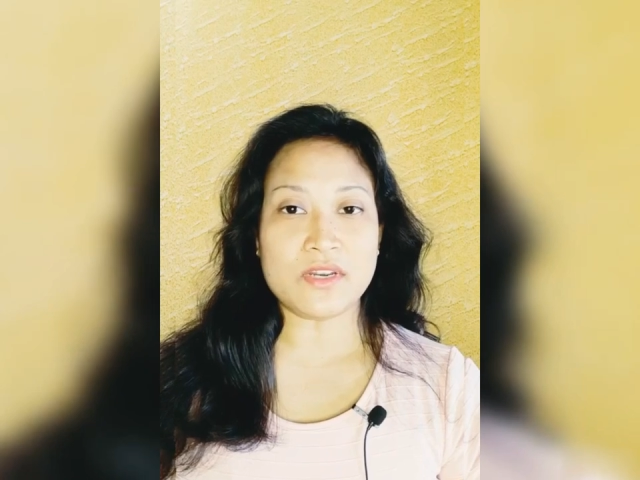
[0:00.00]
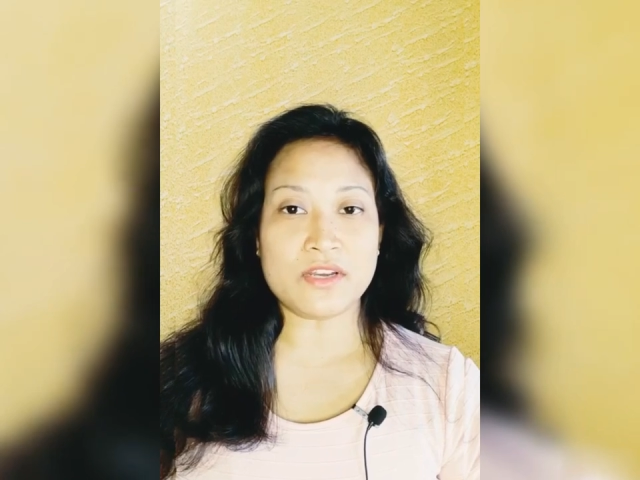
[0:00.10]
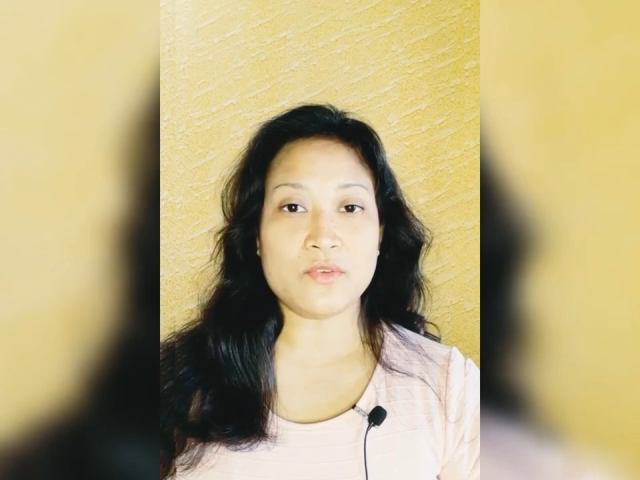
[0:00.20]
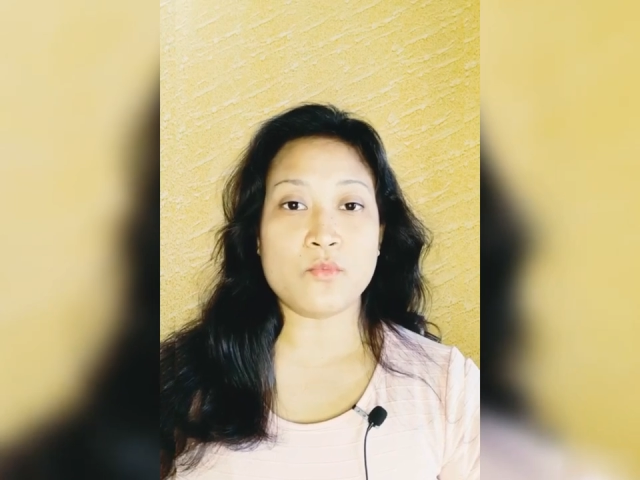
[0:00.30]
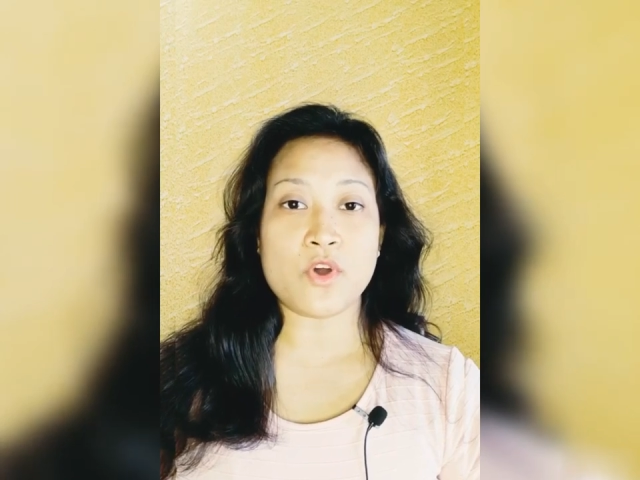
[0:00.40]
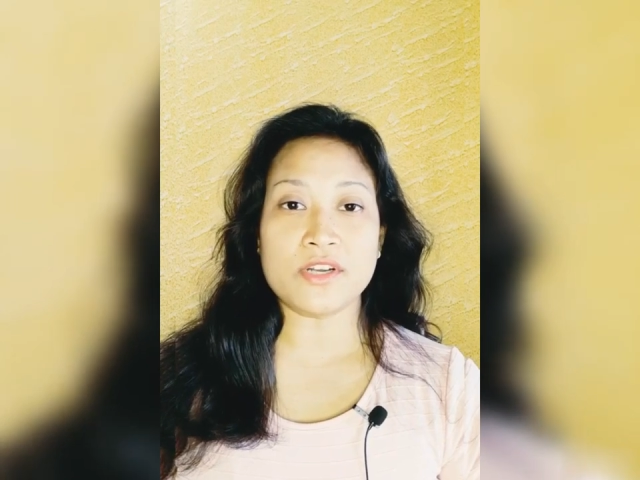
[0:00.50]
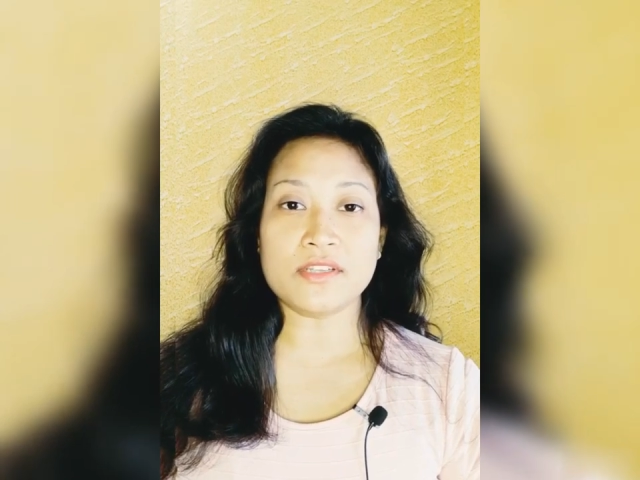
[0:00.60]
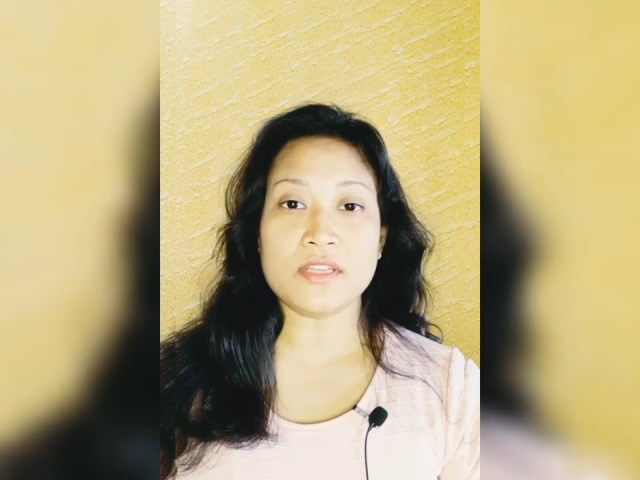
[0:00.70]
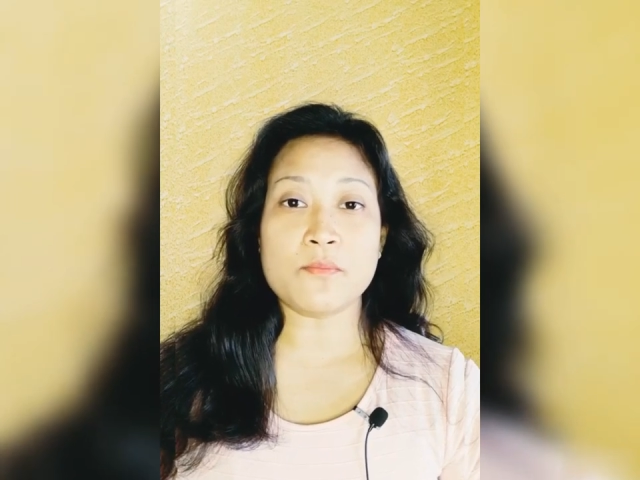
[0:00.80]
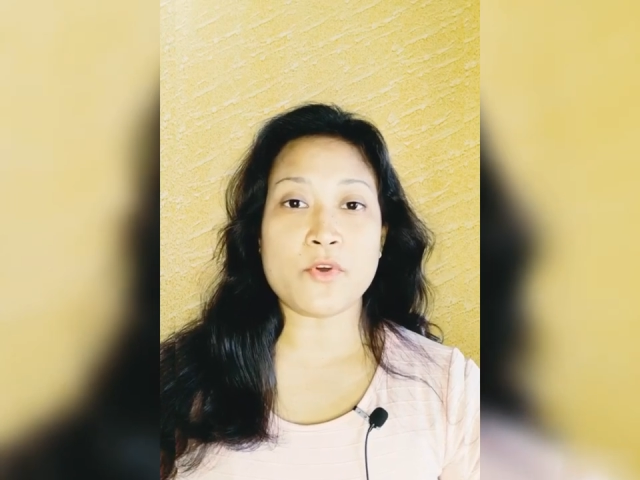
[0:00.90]
learn what
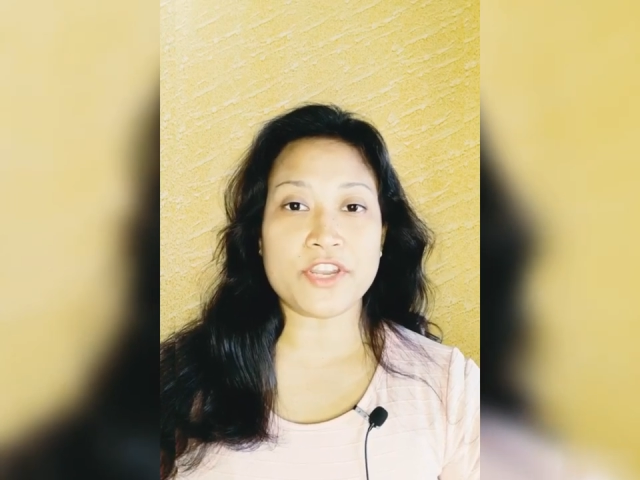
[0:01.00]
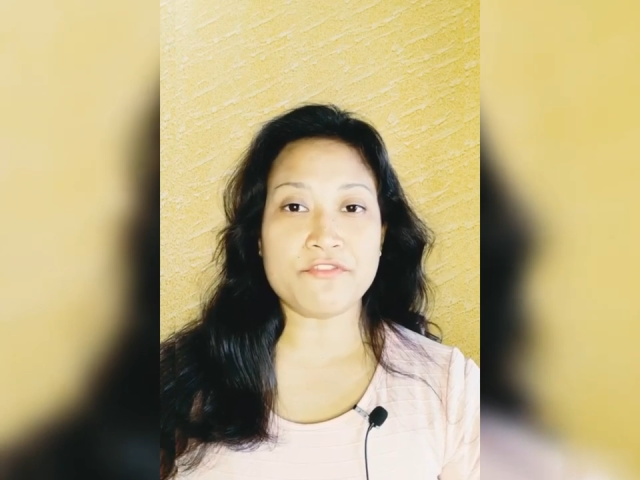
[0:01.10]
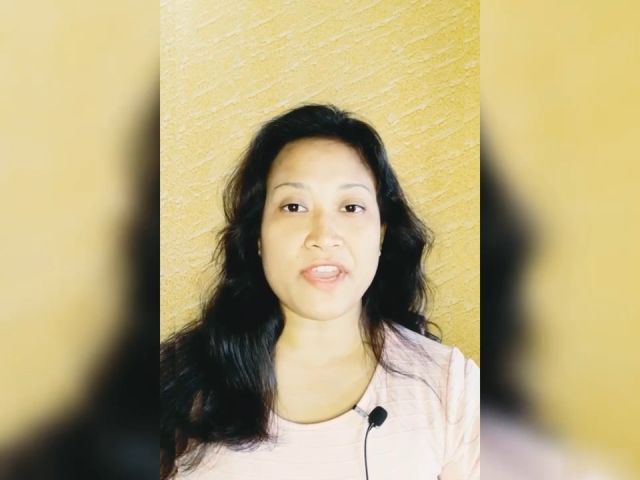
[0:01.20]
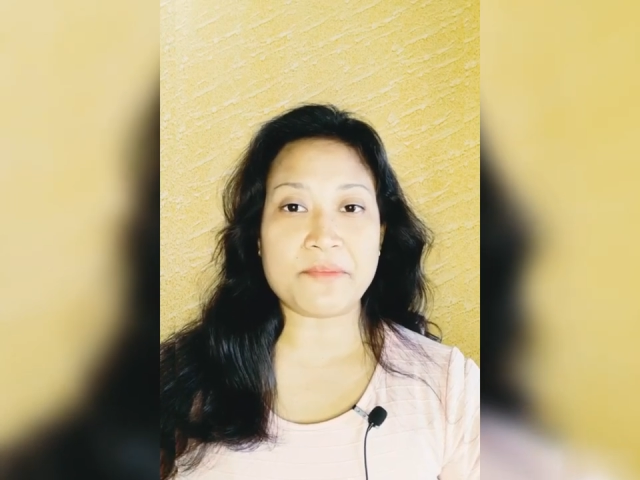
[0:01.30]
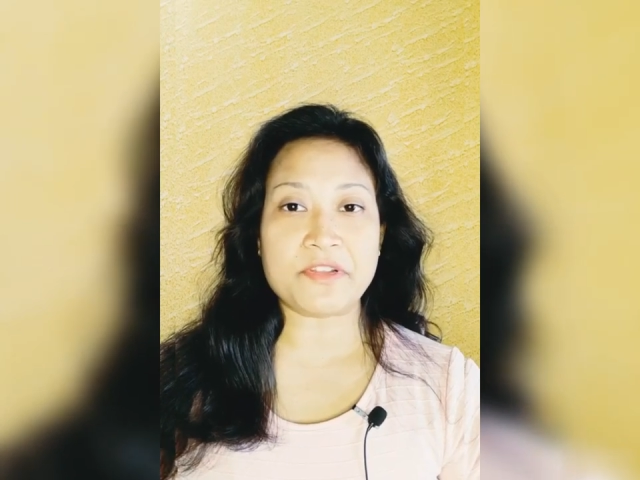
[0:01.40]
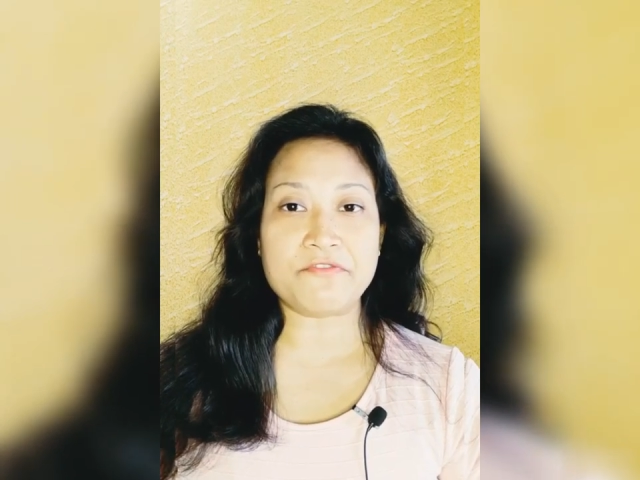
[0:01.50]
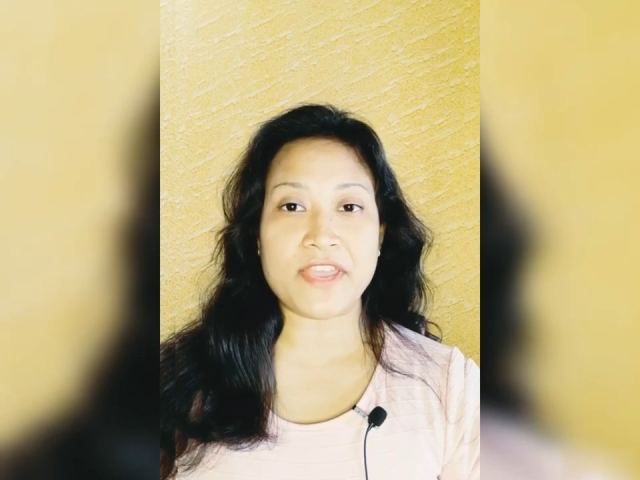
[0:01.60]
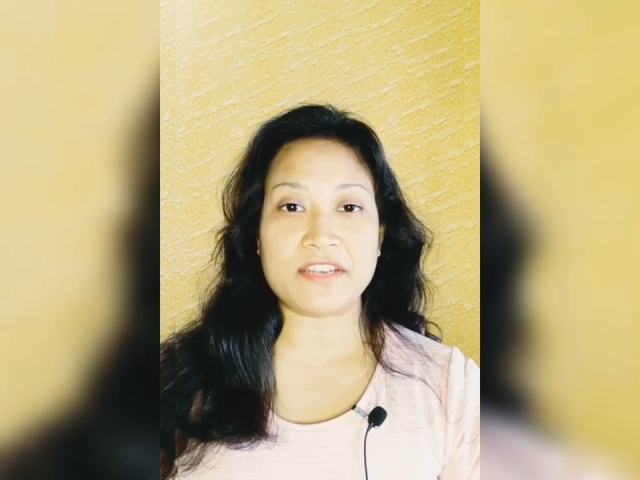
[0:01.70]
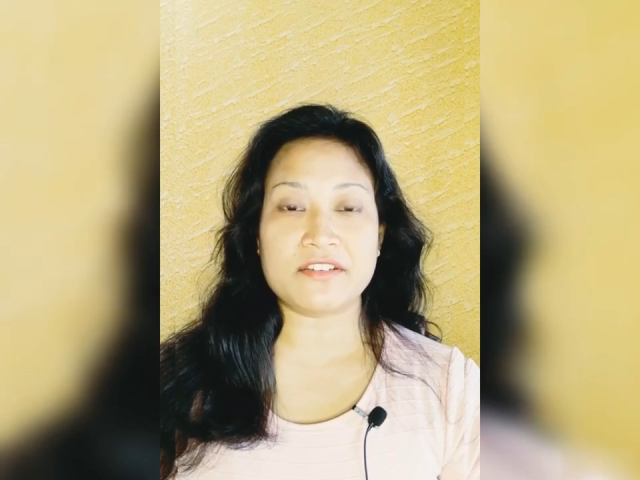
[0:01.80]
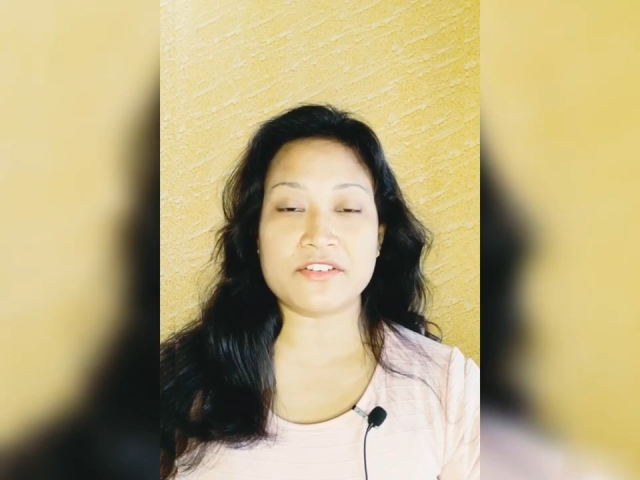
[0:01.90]
are the modifiable
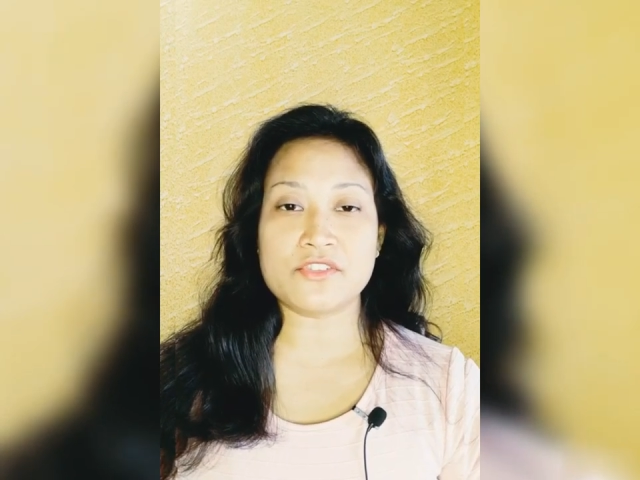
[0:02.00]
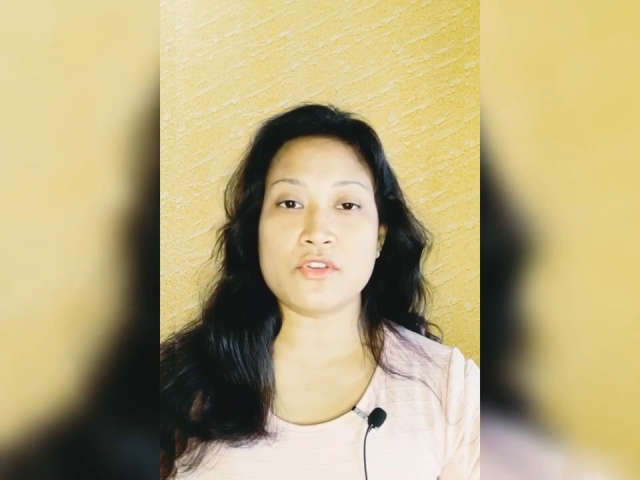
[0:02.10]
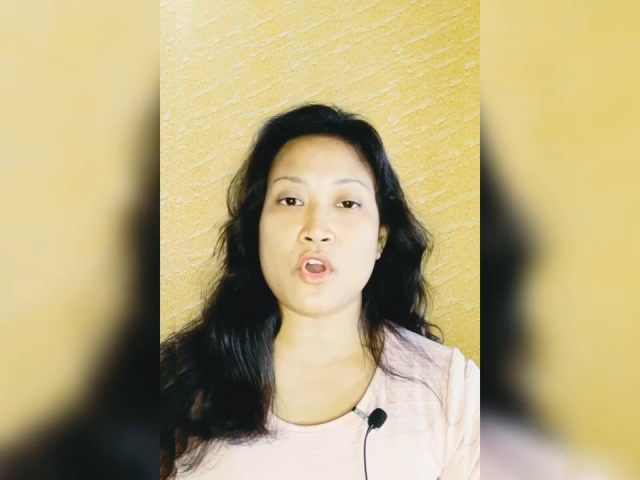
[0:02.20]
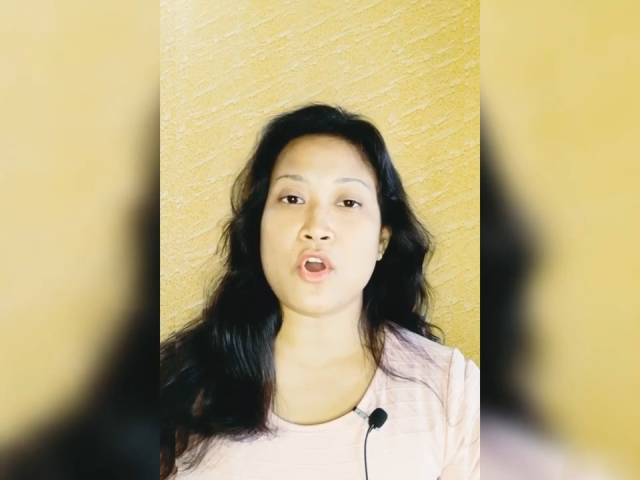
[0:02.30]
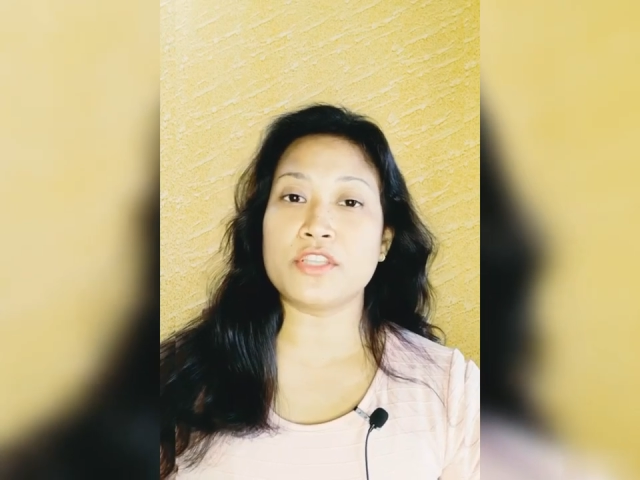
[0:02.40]
factors,